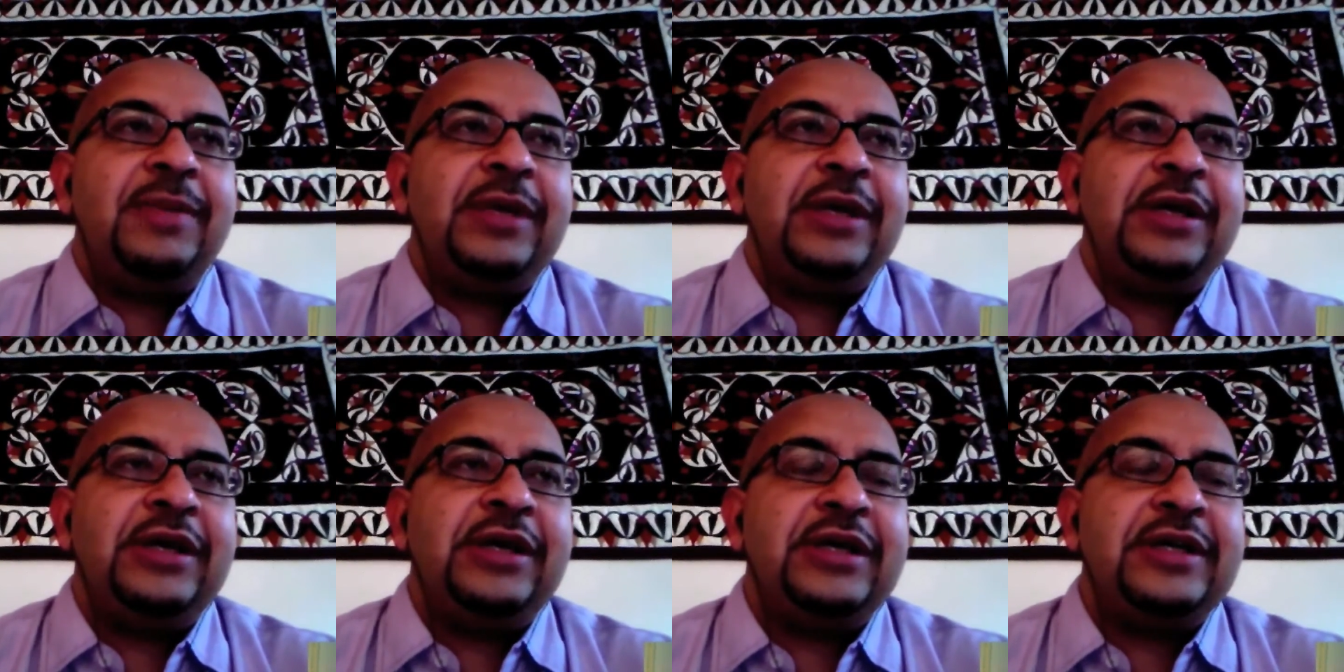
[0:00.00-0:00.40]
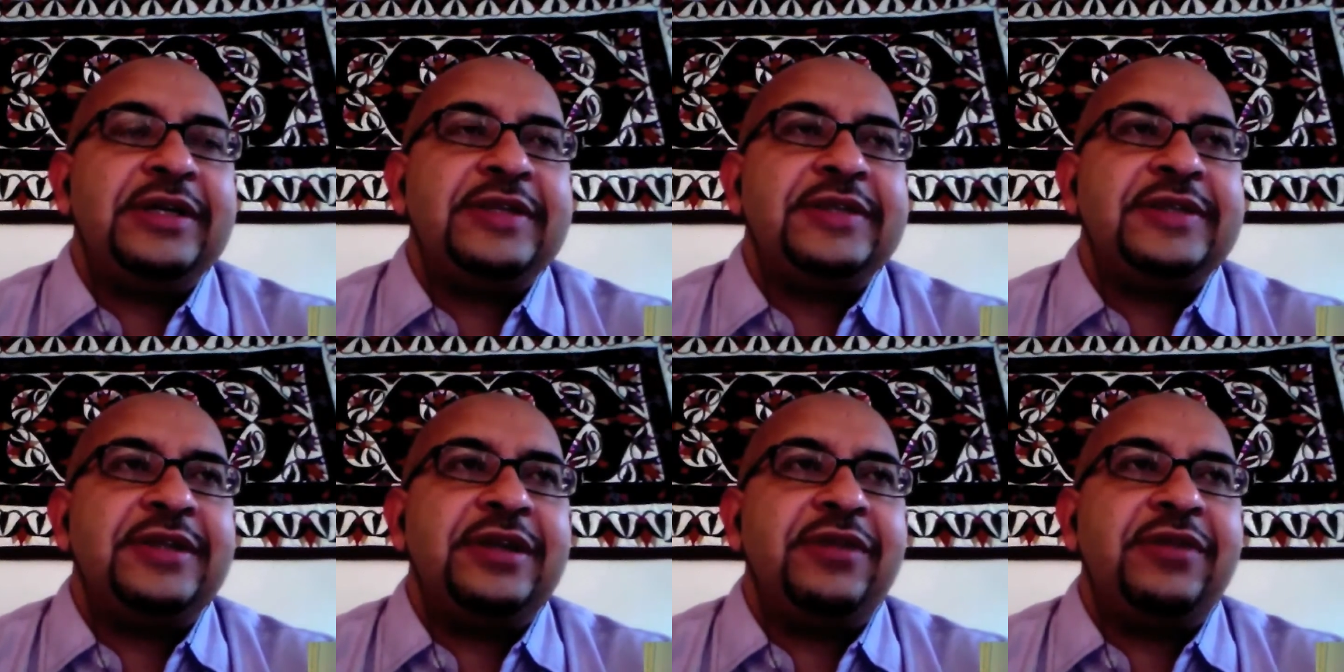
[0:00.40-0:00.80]

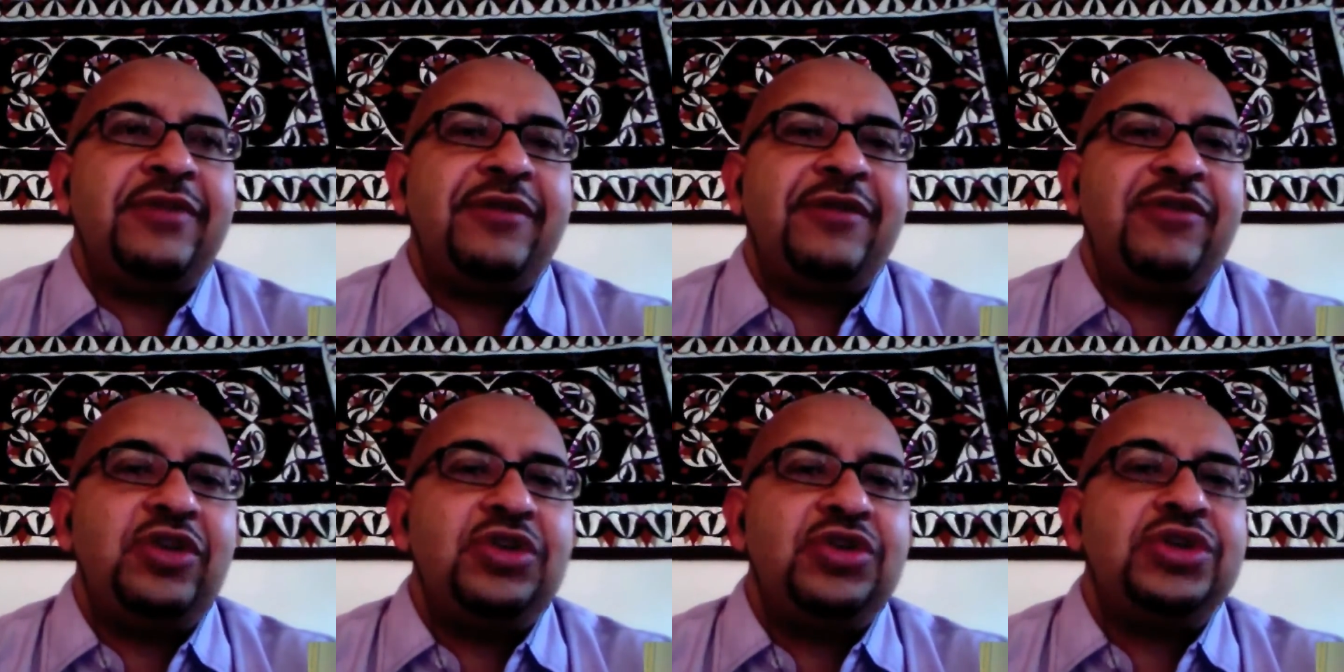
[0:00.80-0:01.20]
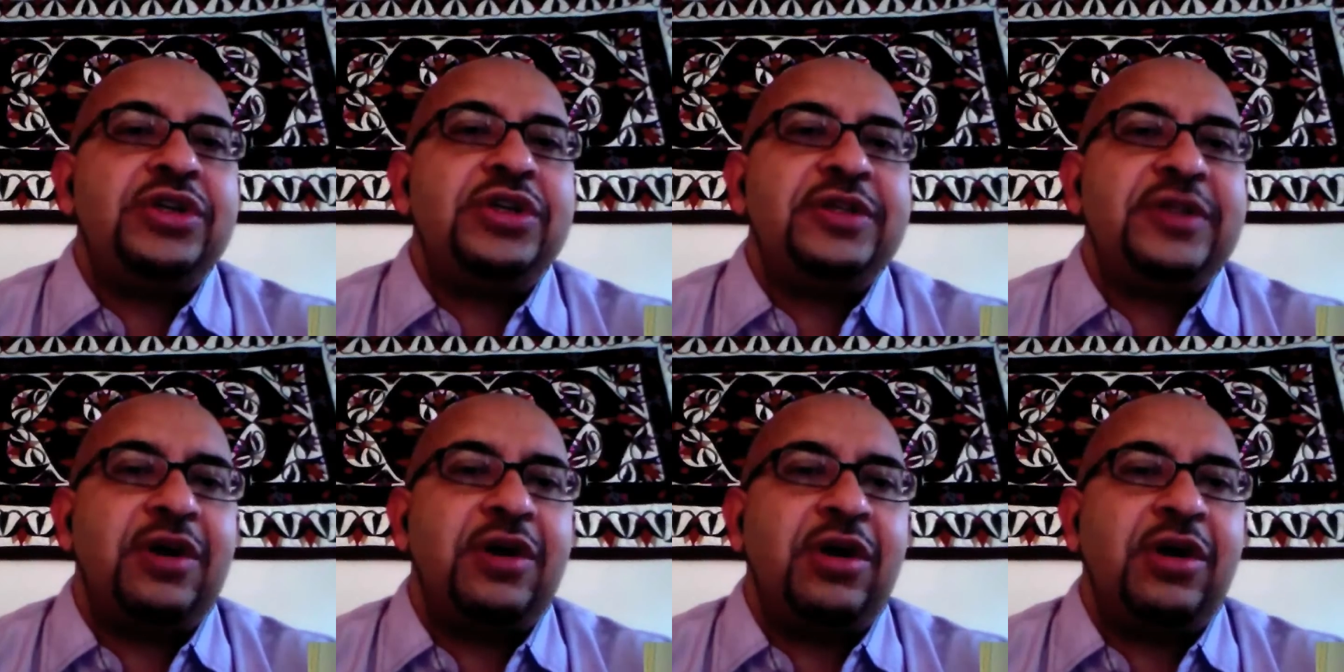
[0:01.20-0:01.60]
Because the
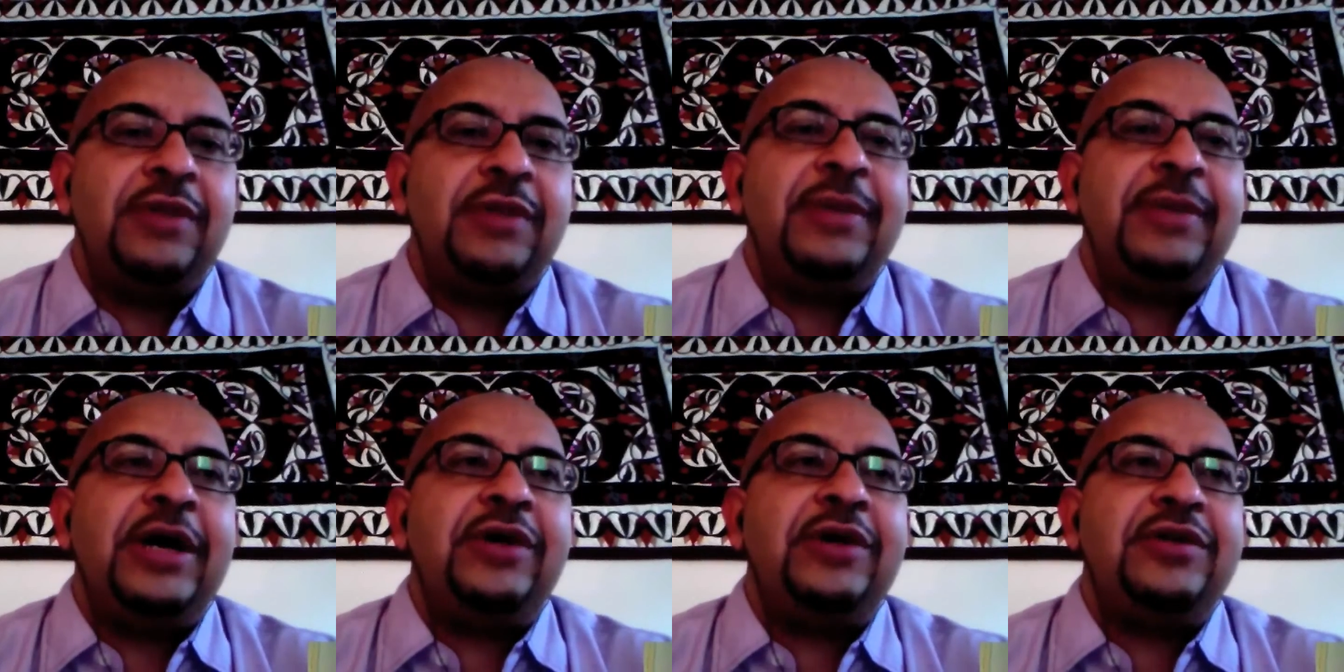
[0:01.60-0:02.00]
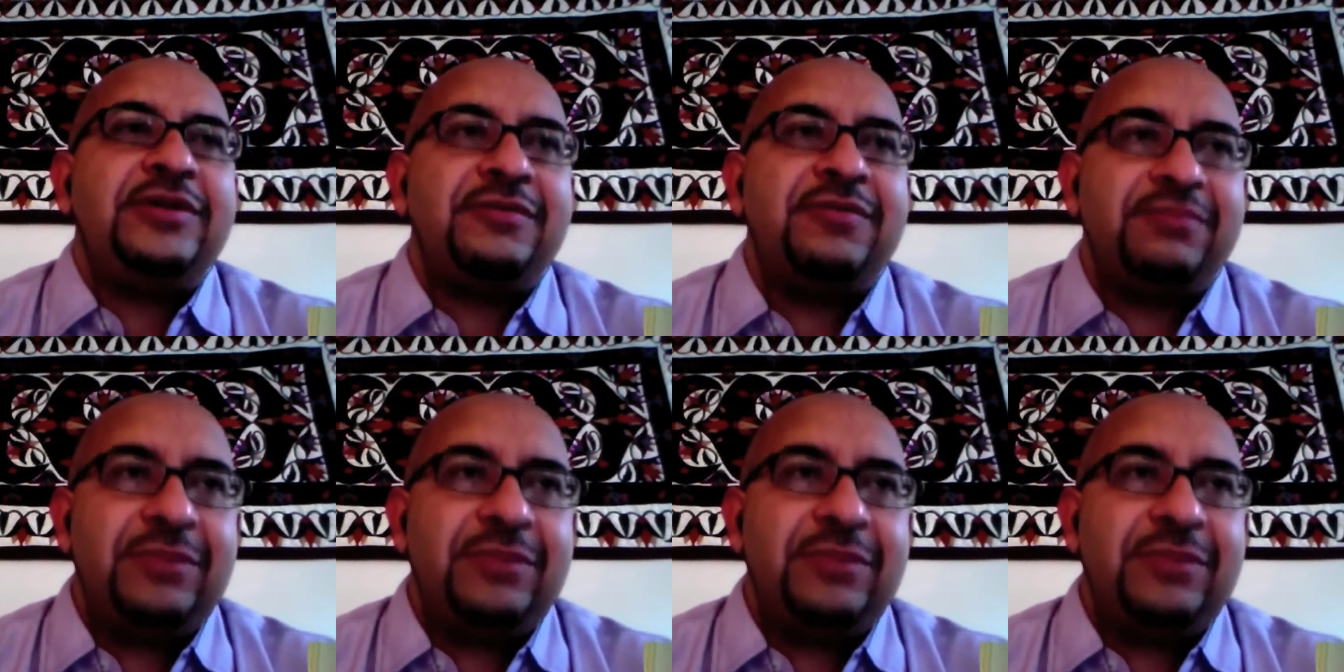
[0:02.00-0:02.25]
revolution is all about